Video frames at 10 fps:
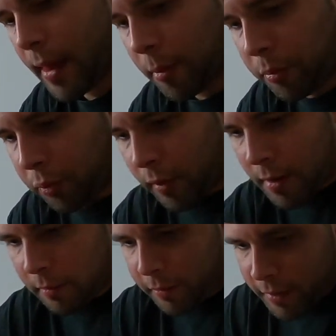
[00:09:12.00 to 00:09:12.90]
I'm
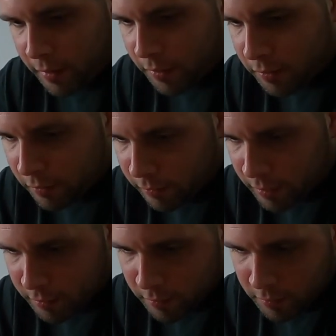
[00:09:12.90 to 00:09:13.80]
probably going to do it
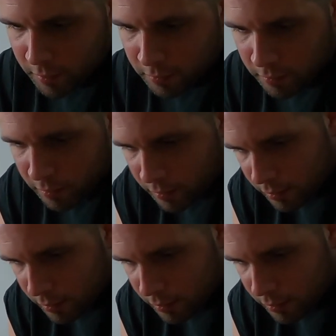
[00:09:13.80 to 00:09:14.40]
wrong, who knows?